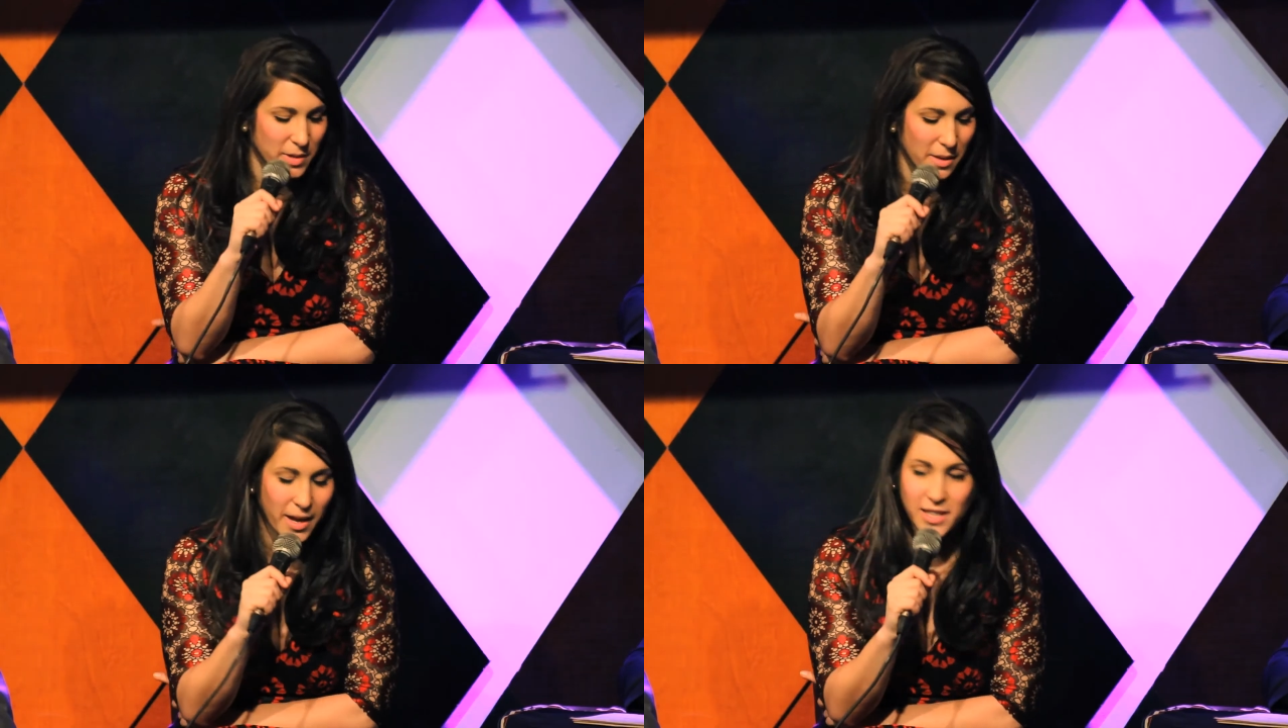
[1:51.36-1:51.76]

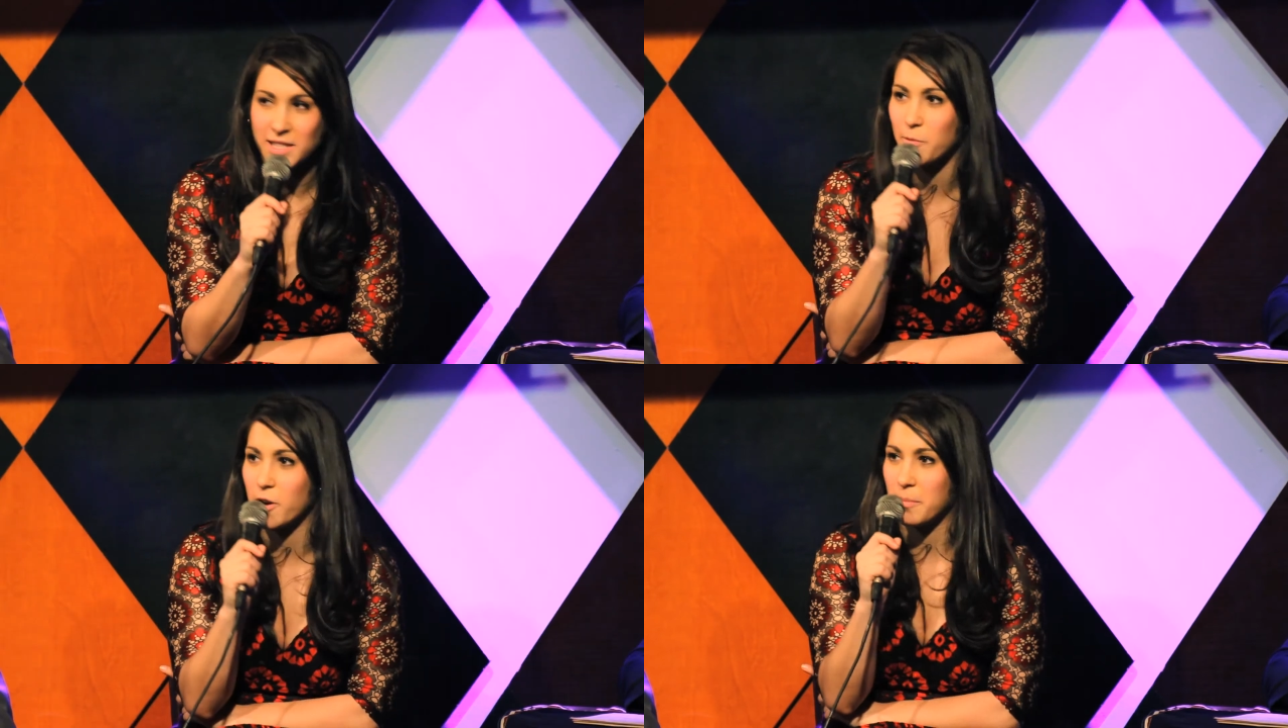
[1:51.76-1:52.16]
but I'm
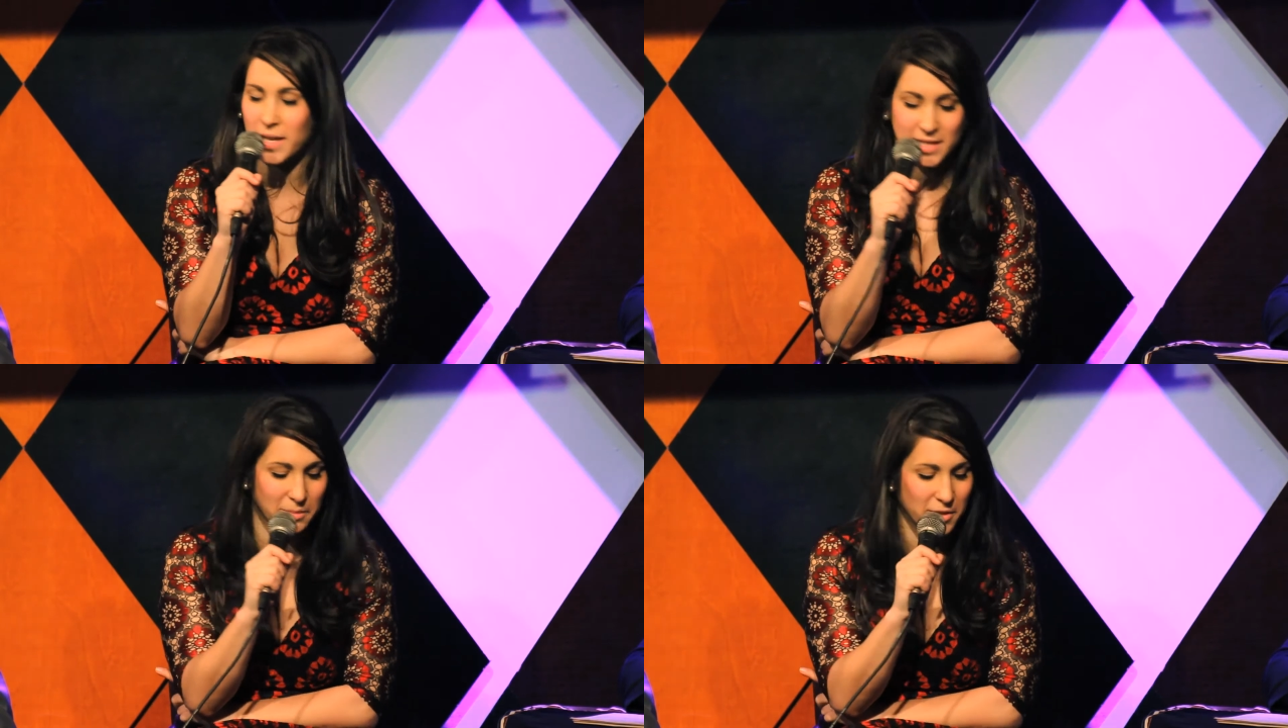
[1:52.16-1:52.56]
actually wearing my
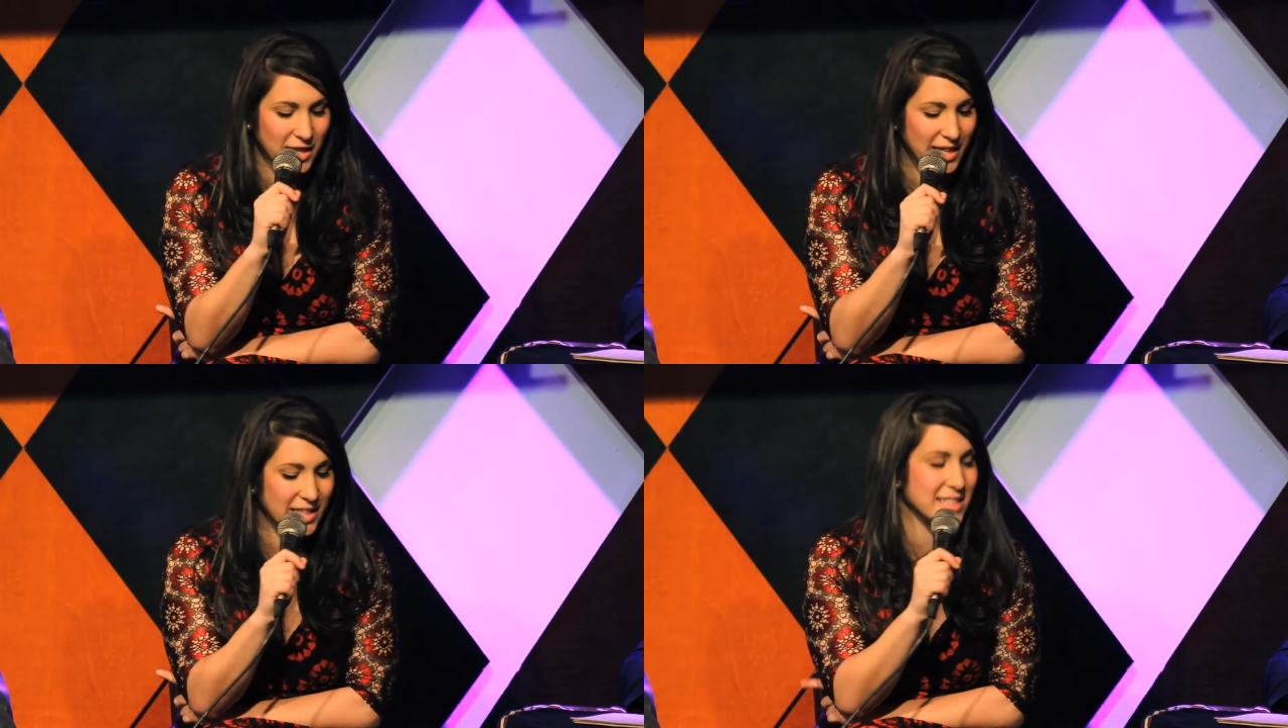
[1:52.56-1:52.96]

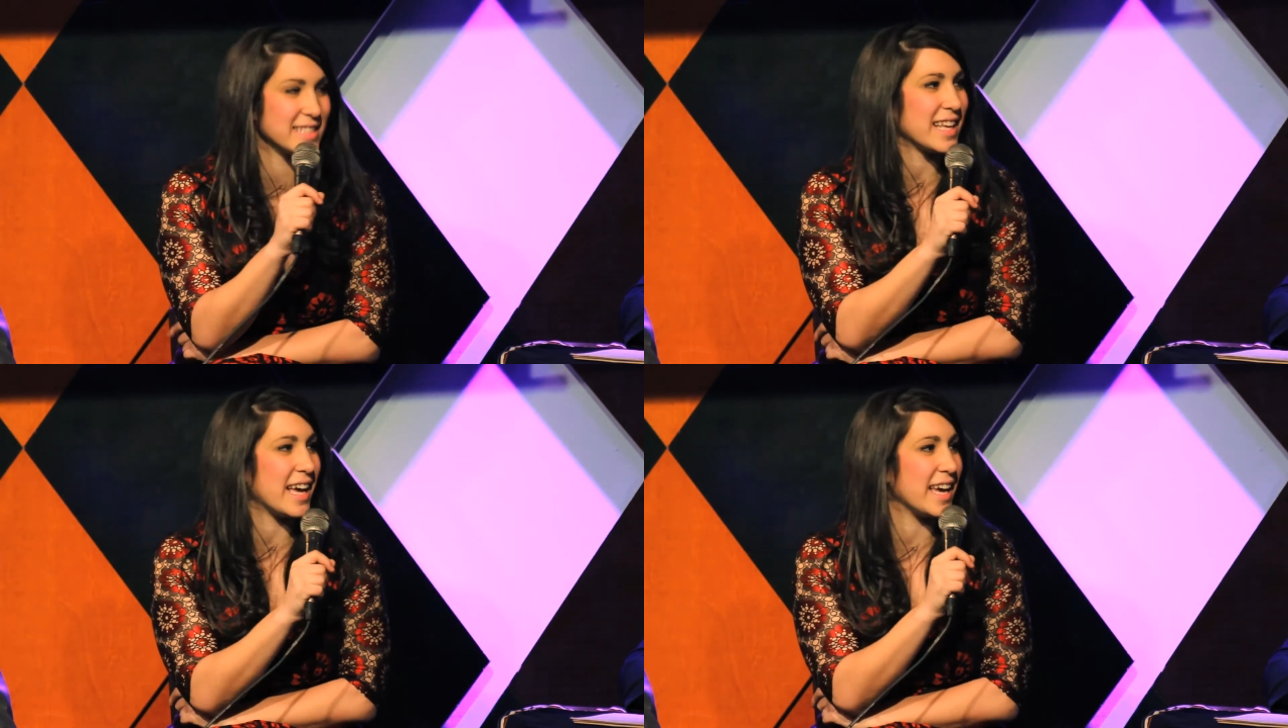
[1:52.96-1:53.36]

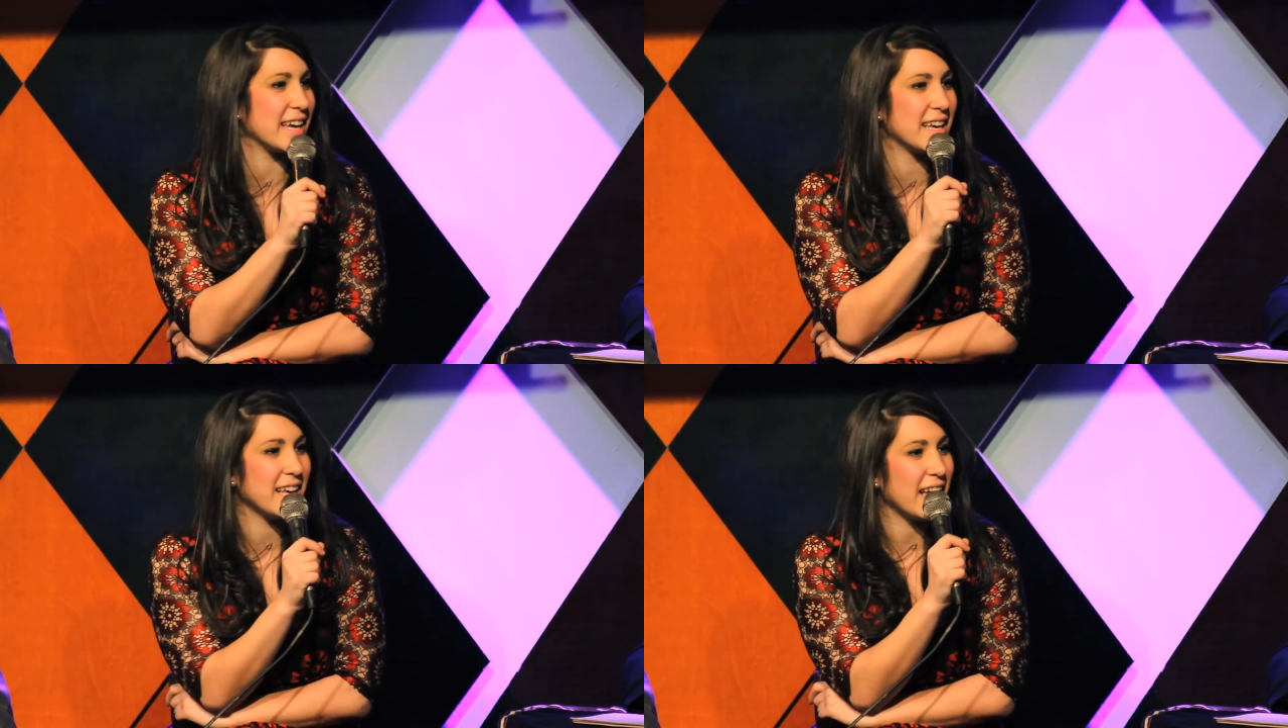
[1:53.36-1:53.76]
Timberlands.
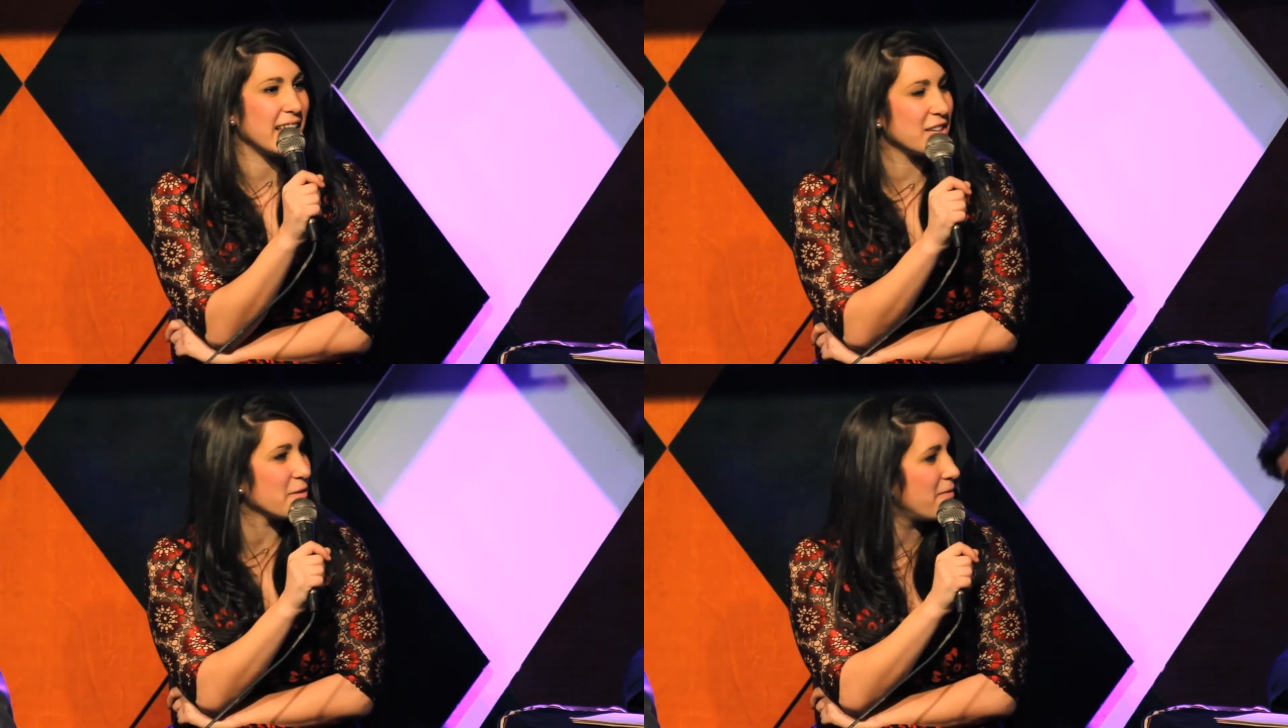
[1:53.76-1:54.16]
And
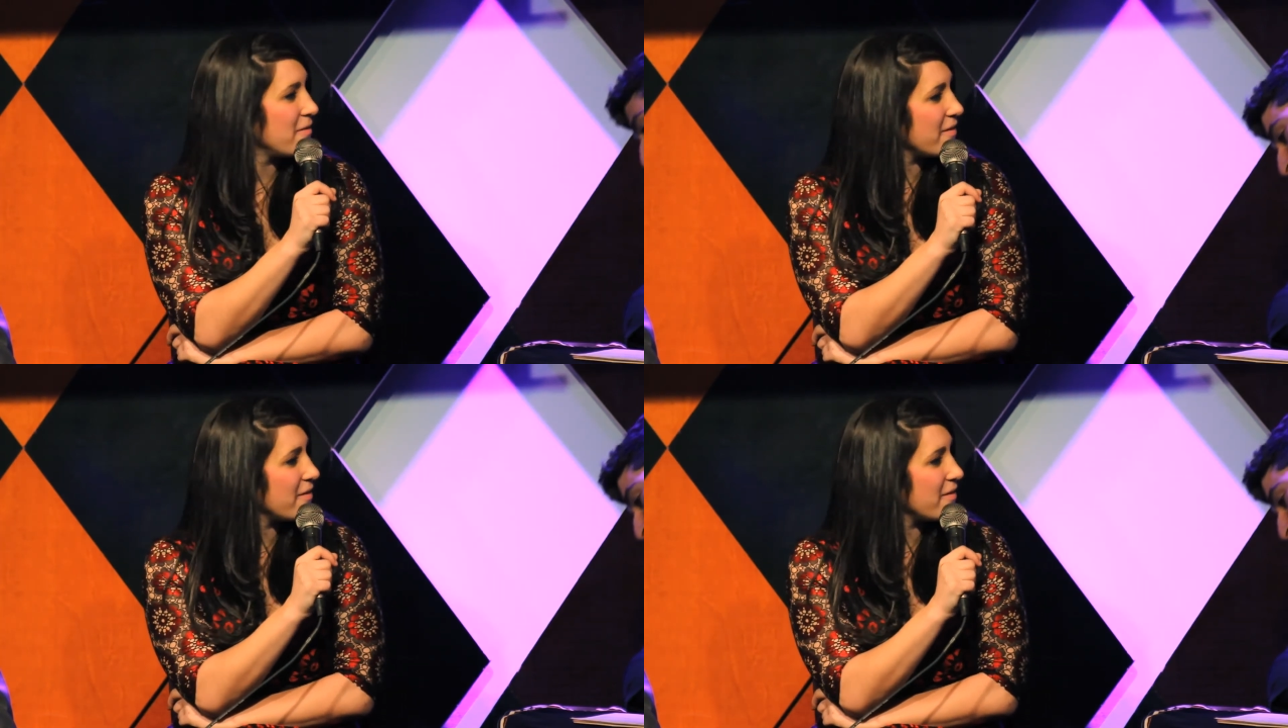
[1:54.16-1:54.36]
they're functional.